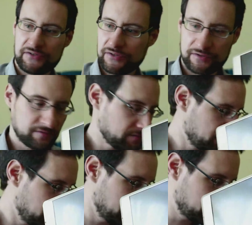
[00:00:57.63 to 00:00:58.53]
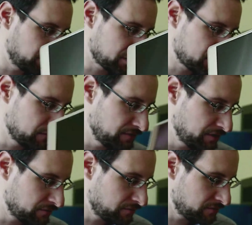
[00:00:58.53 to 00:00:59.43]
an introduction
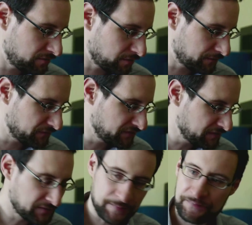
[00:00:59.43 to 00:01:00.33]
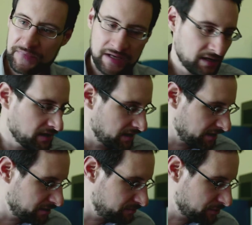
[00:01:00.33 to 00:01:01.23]
video of this,
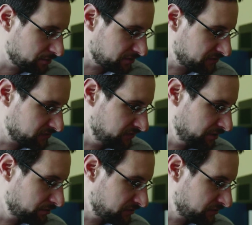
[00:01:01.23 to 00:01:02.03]
and because this video is